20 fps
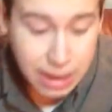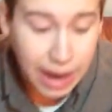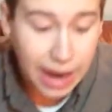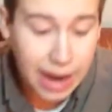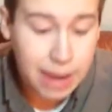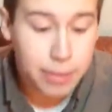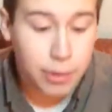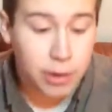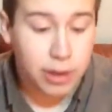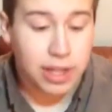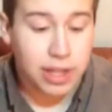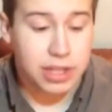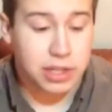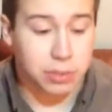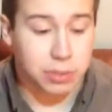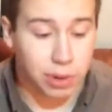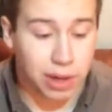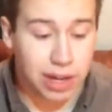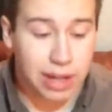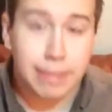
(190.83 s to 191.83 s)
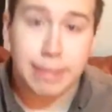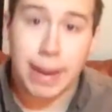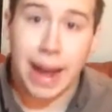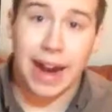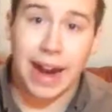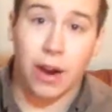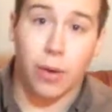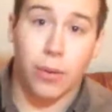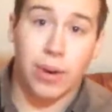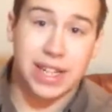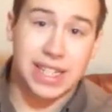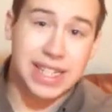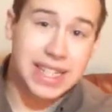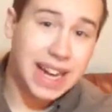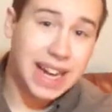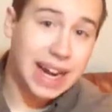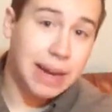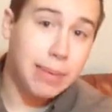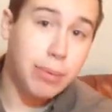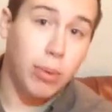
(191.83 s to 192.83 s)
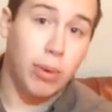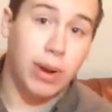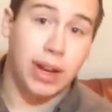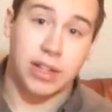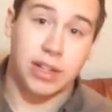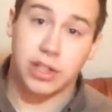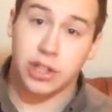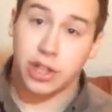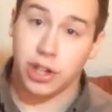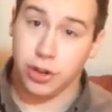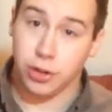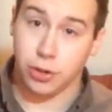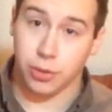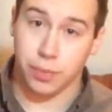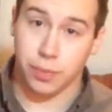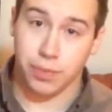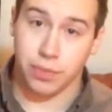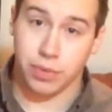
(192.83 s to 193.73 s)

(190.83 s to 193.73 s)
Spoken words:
iBook is running Mac OS 9.2,